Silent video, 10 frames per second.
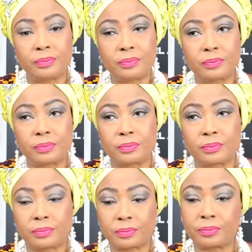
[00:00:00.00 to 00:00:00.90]

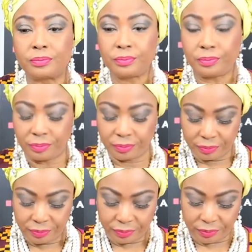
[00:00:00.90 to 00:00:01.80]

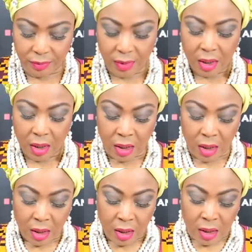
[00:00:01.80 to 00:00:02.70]

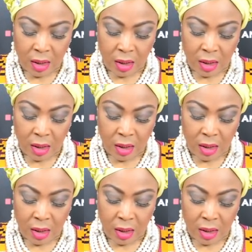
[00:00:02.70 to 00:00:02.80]
No one is speaking in this clip.